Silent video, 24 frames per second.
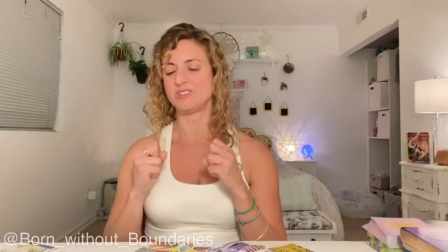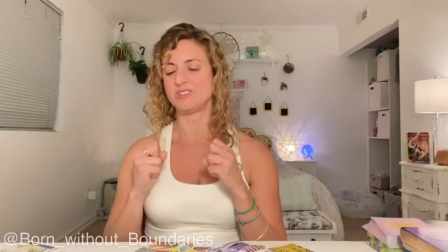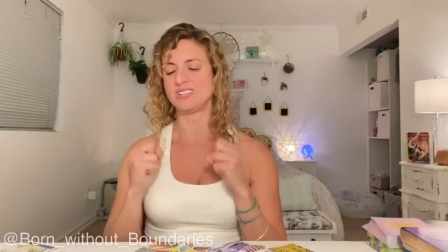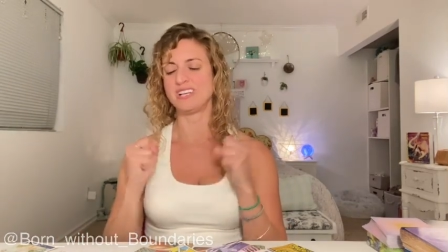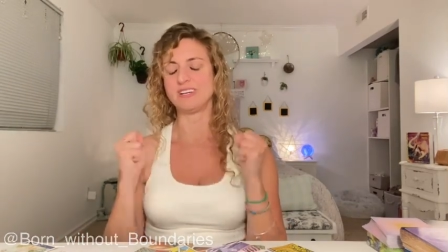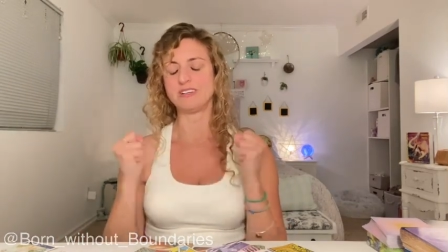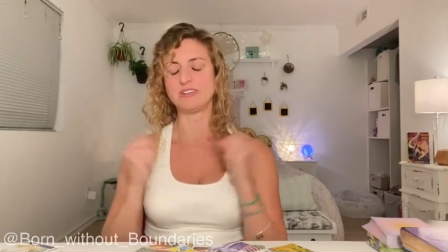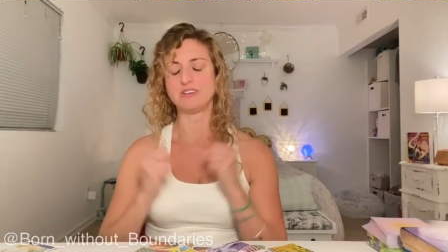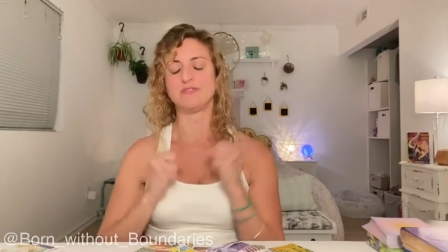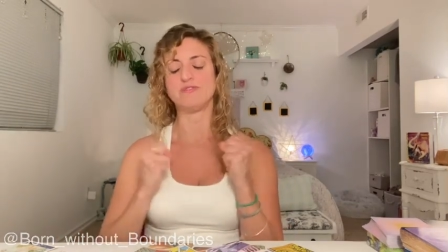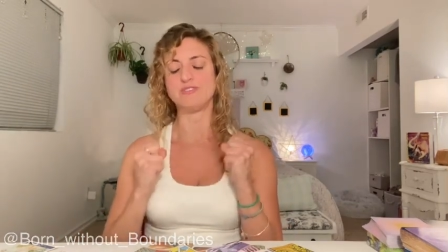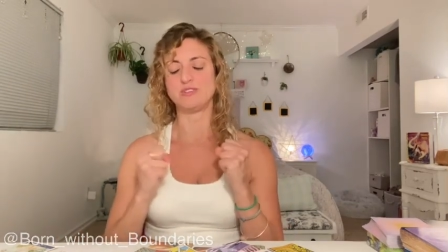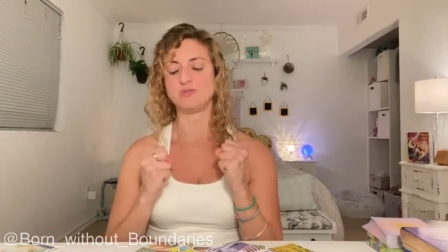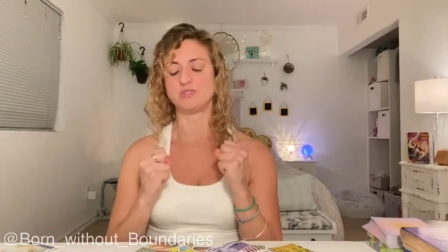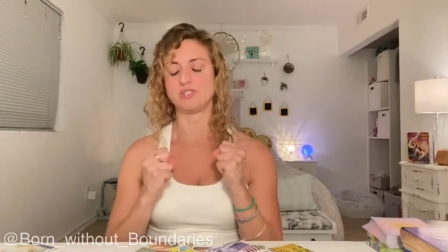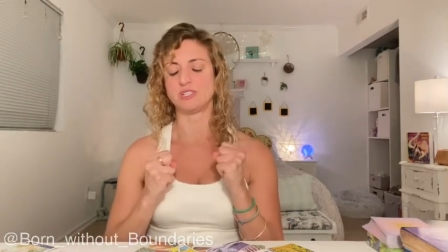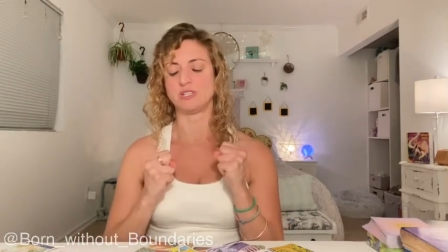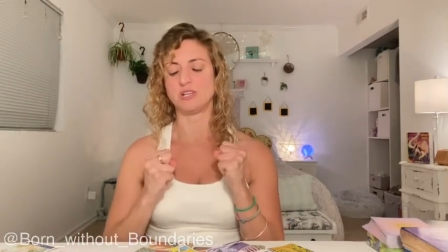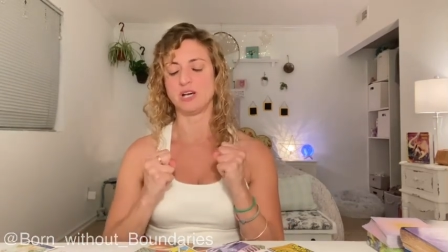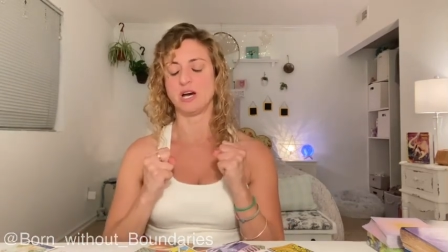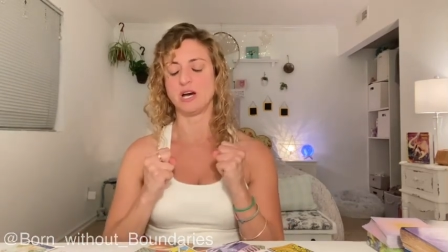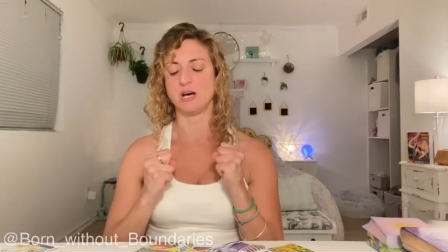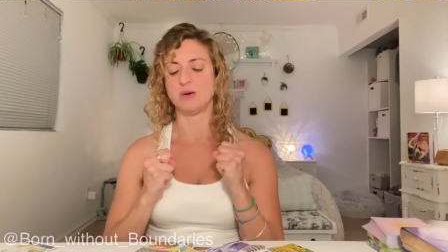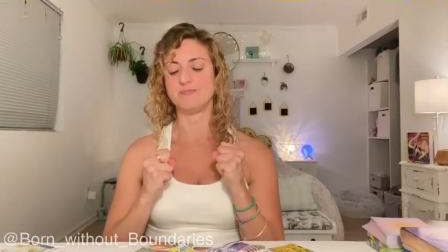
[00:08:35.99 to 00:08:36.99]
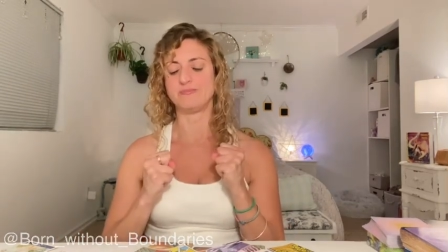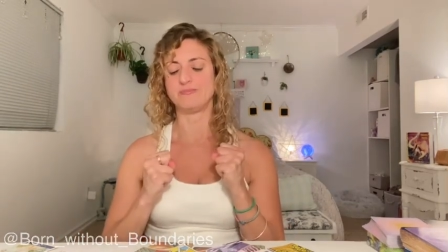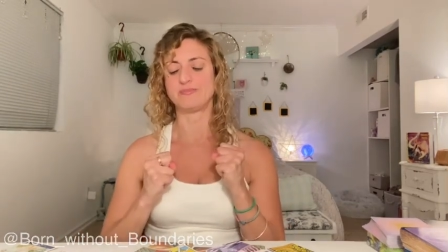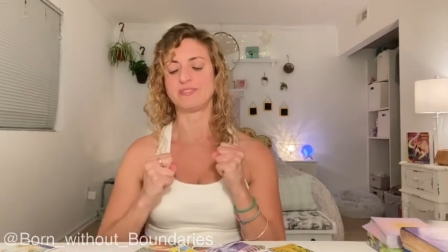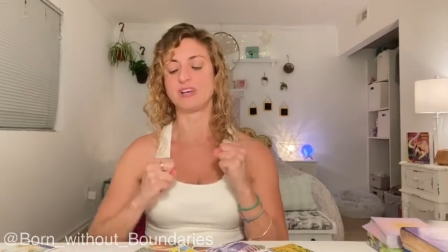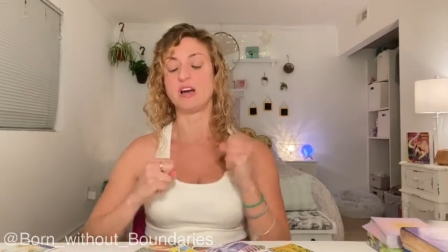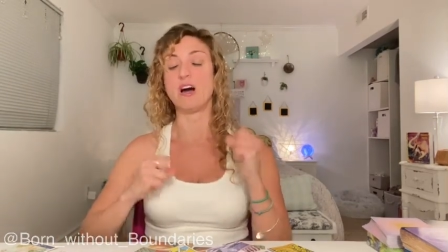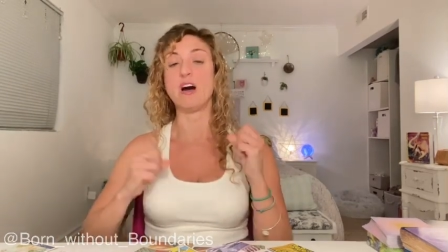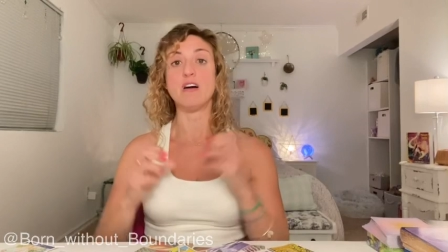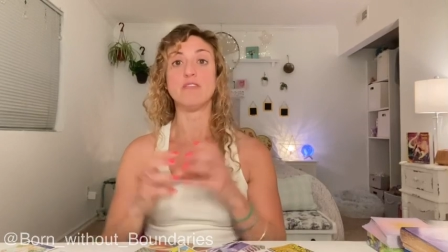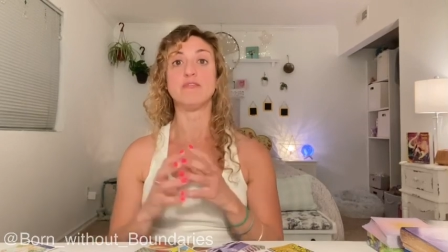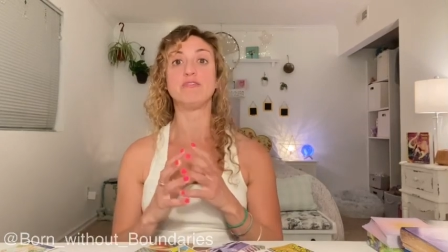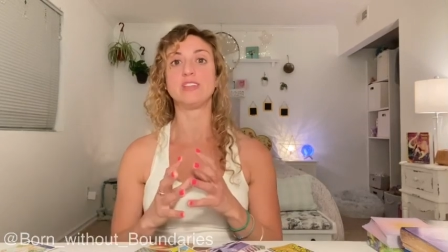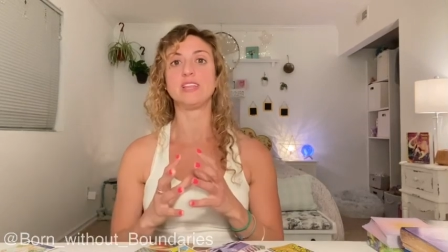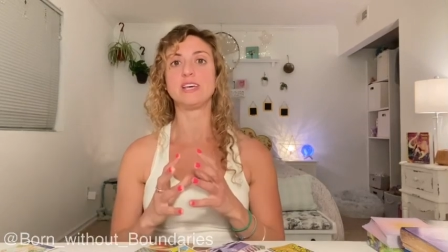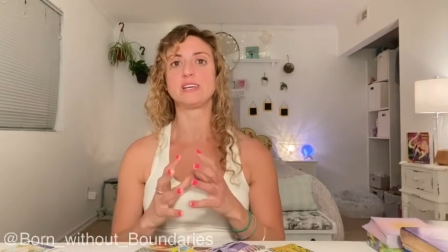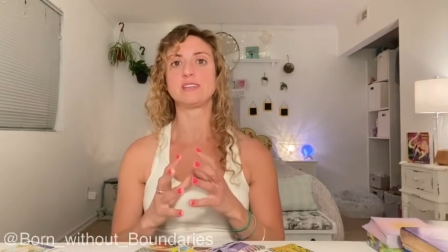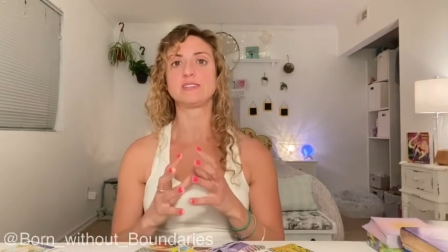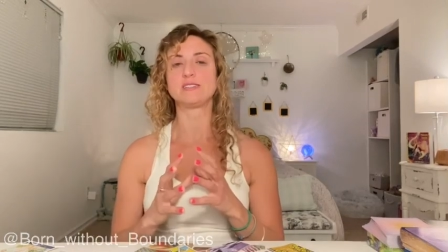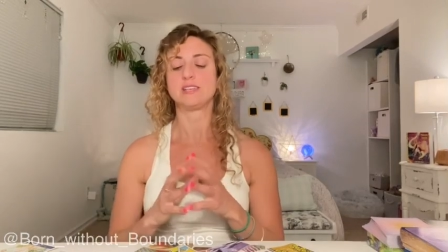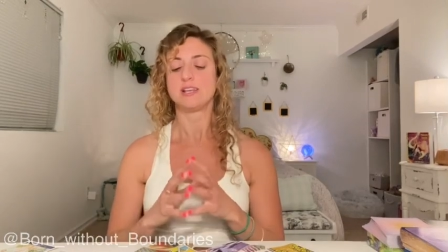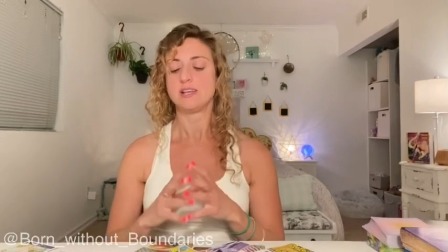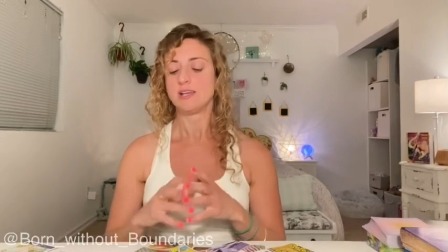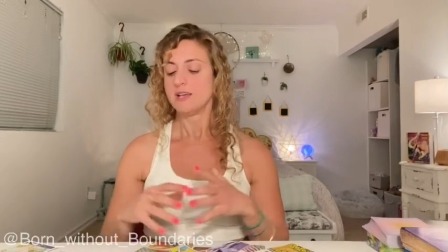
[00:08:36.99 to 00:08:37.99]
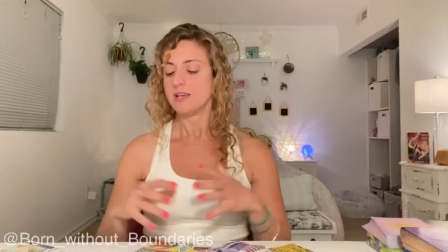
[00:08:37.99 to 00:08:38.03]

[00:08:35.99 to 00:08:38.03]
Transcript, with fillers: not confusion, um, conflict,